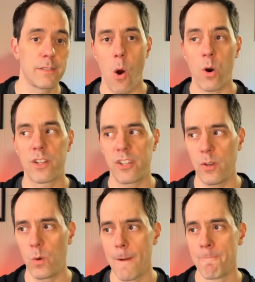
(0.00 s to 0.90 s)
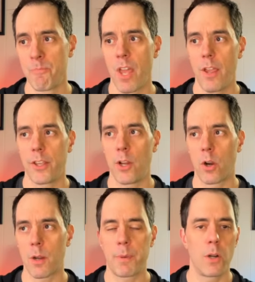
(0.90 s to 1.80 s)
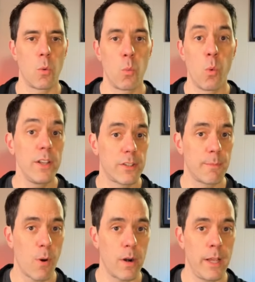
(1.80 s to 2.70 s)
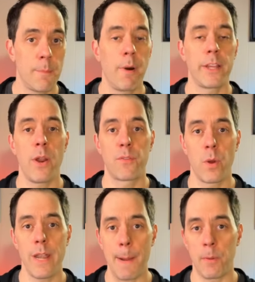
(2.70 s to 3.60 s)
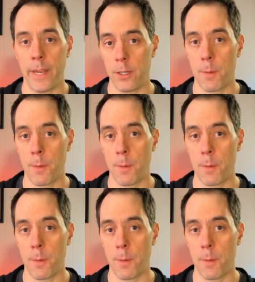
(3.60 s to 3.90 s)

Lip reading: Or two, your computer would support it, but you have to enable it in your